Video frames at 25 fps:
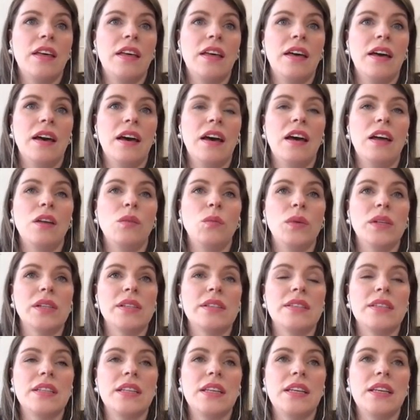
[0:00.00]
and we'll
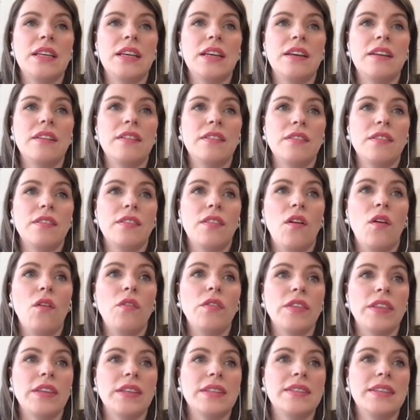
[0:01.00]
see
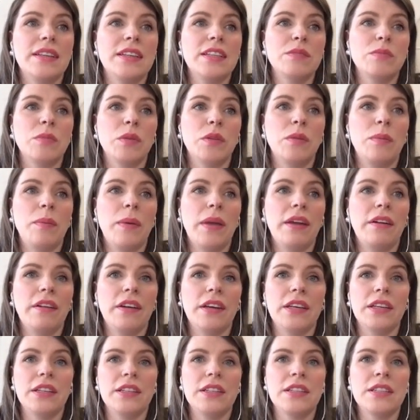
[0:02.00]
over the six month
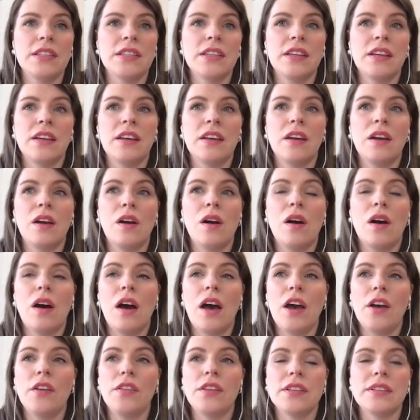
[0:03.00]
period
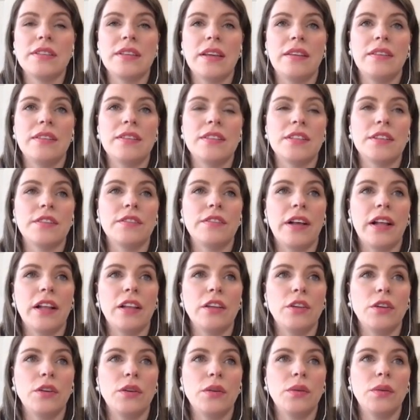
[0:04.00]
how the sensor
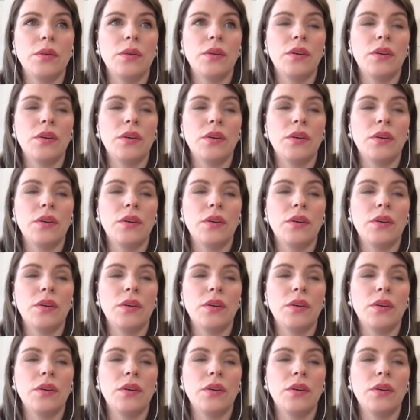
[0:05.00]
value